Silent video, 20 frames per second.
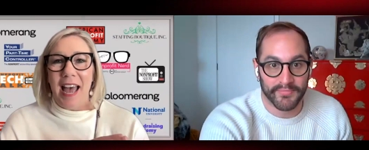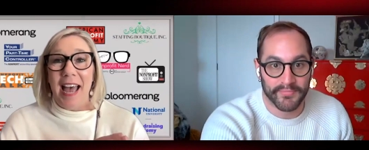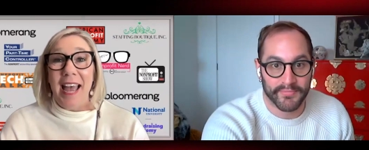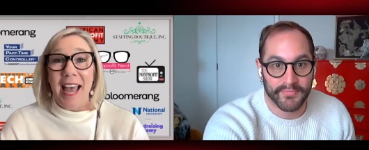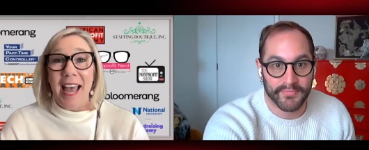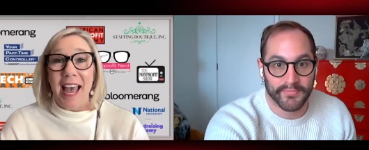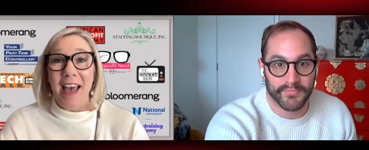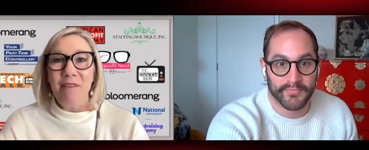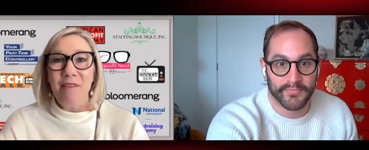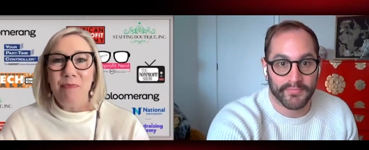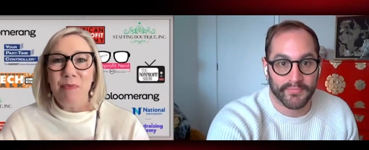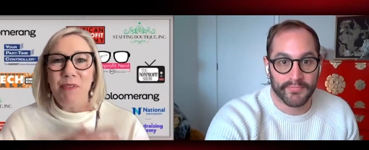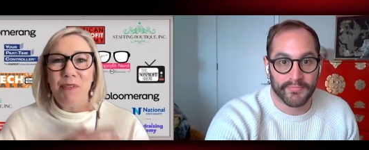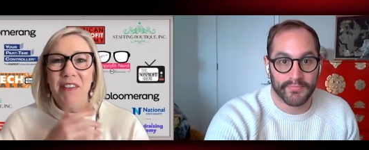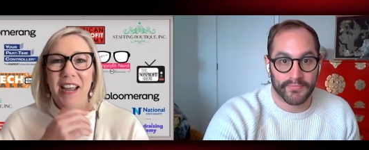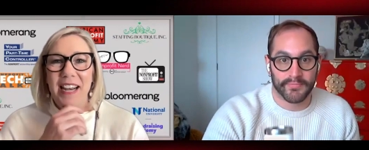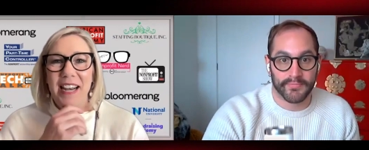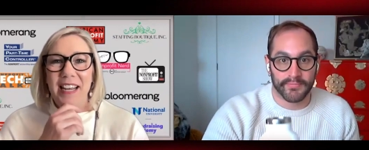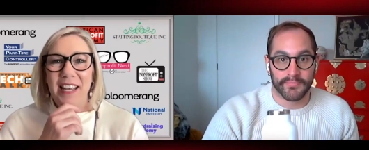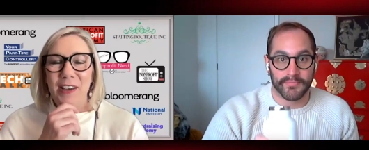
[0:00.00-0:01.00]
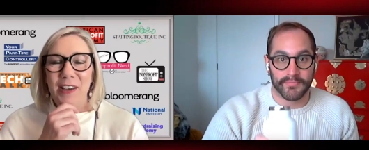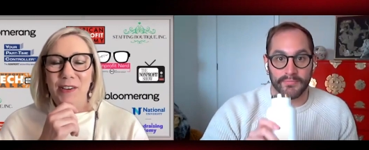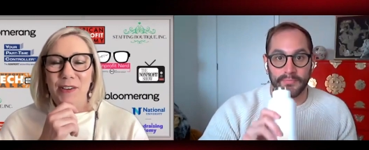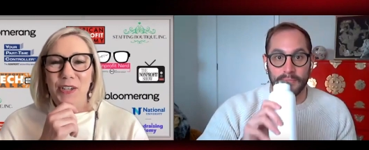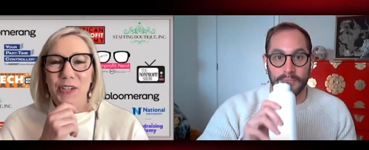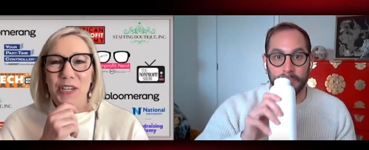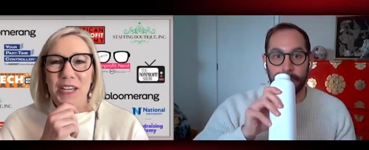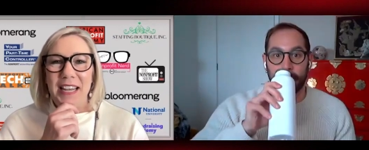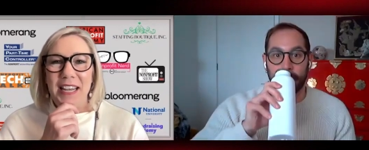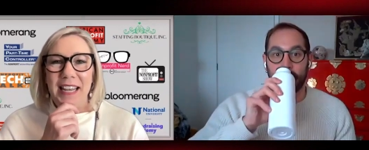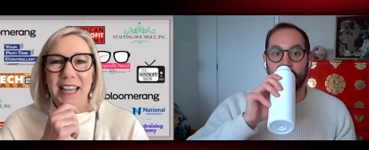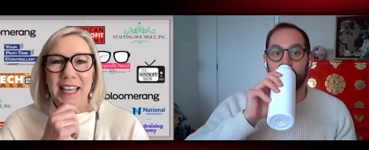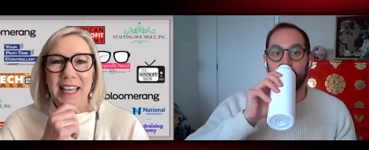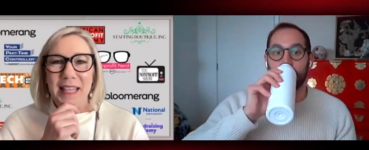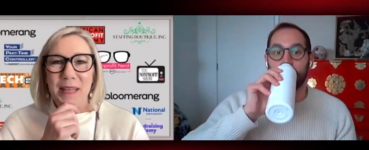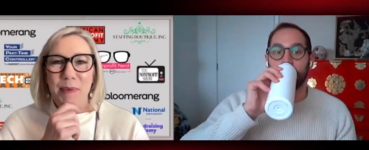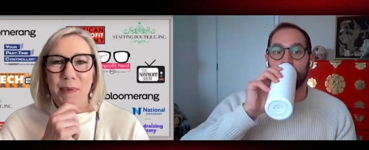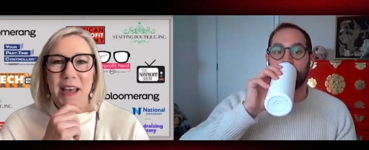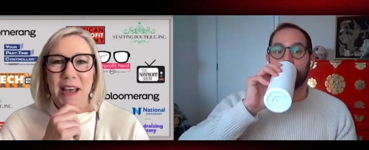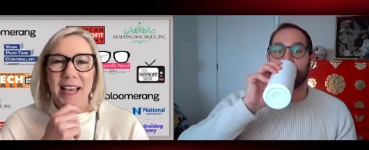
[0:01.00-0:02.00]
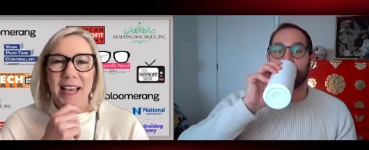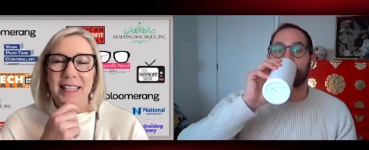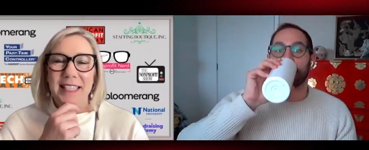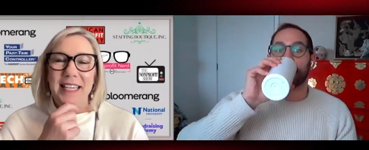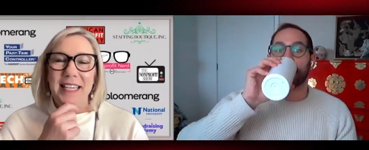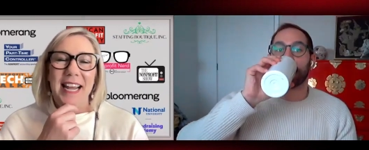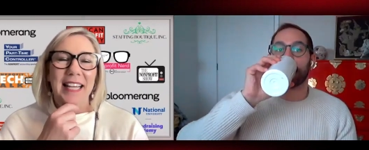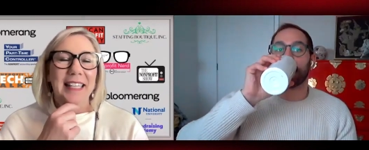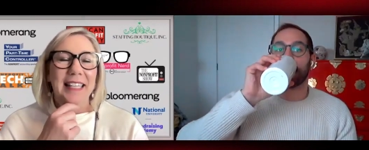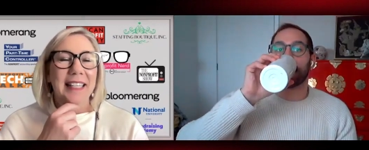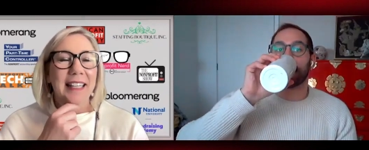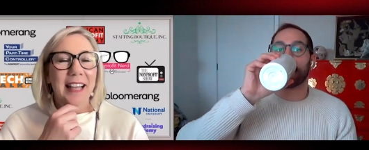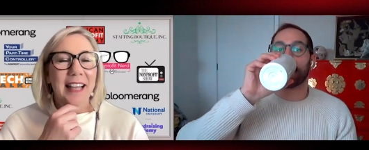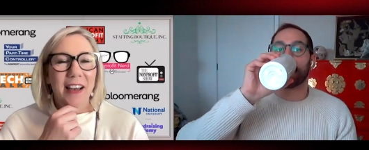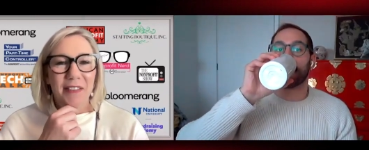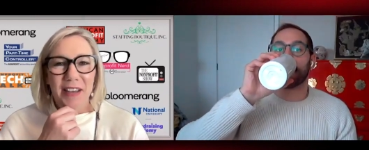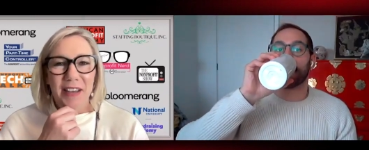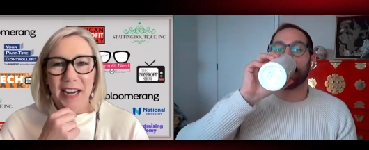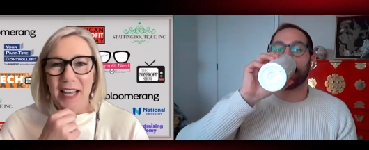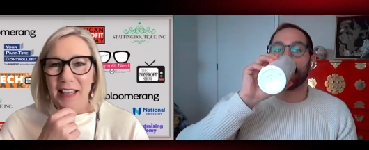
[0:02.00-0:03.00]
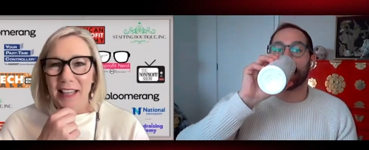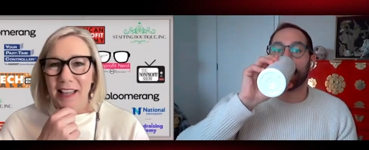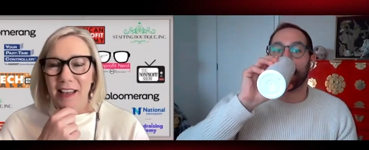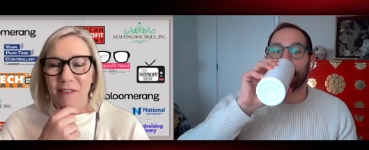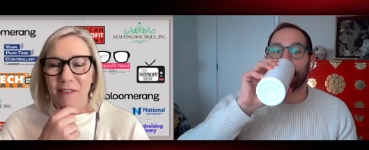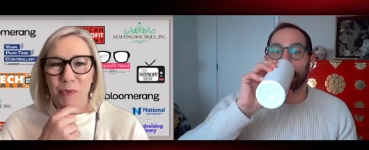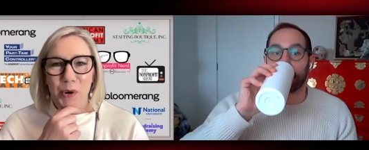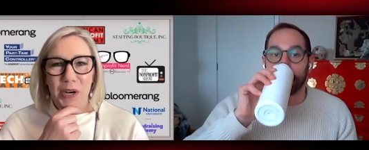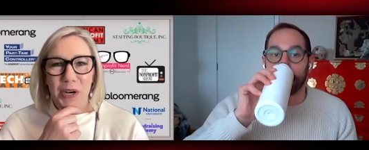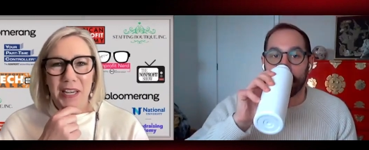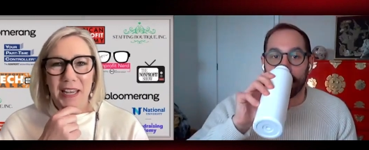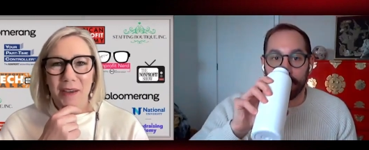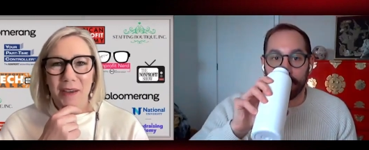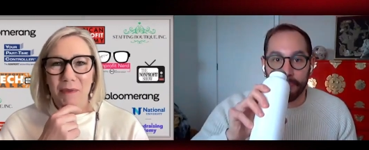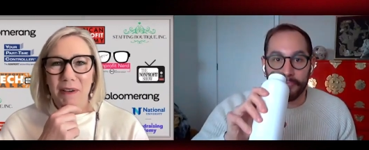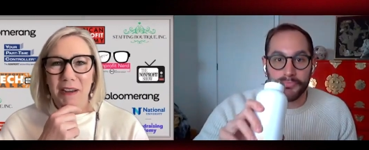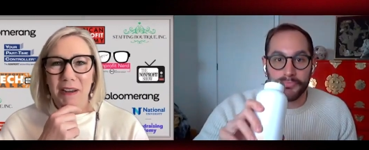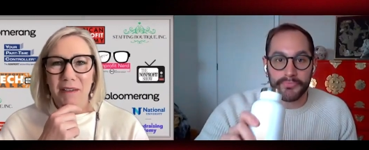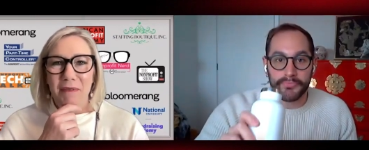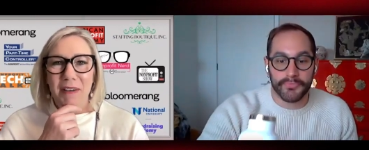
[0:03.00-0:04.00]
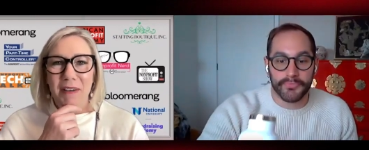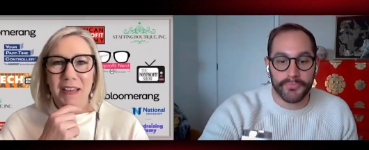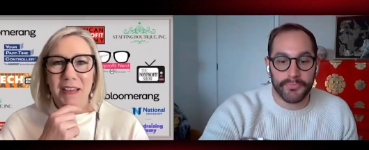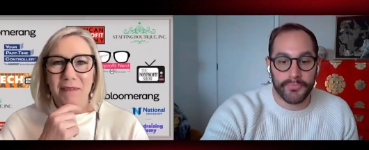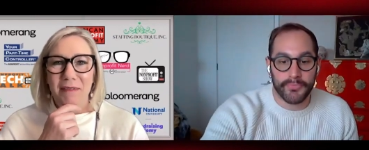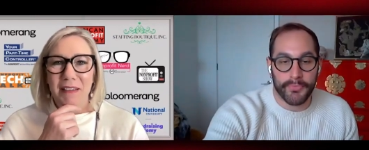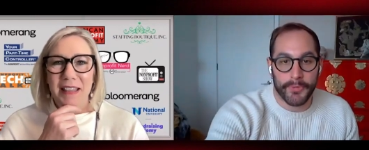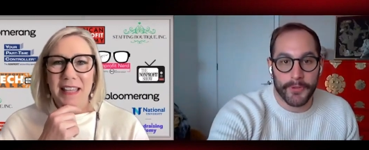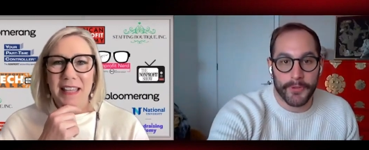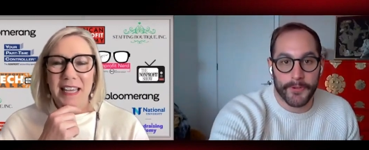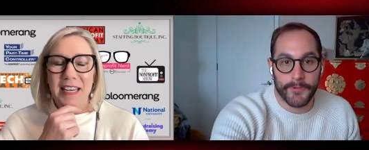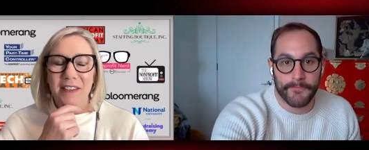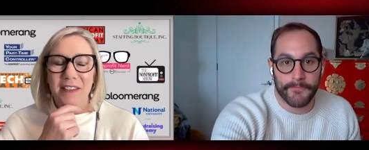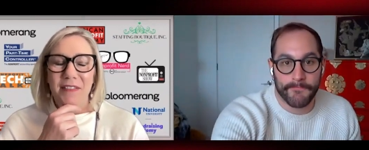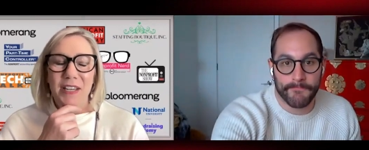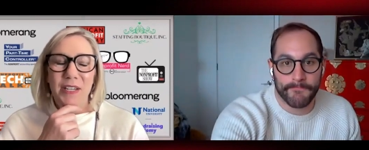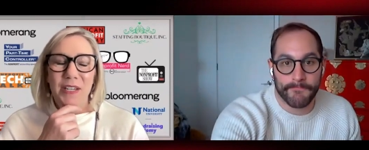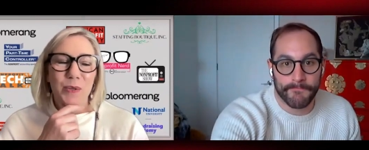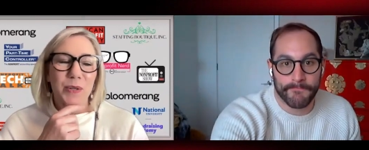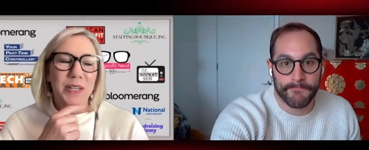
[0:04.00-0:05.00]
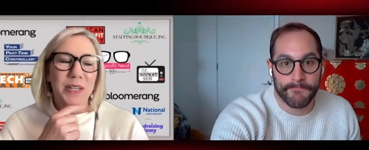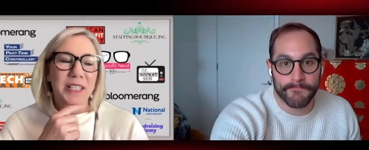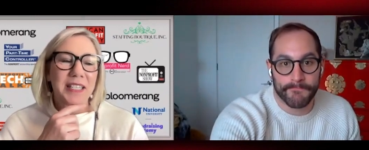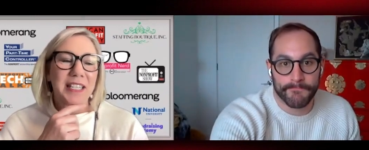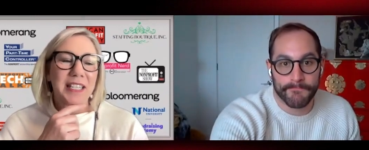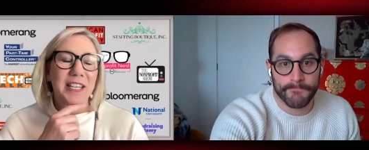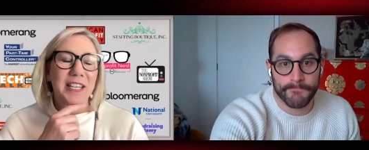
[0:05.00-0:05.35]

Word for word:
Speaker 1: I have provided coaching in the past and I love it. I love working one-on-one with individuals.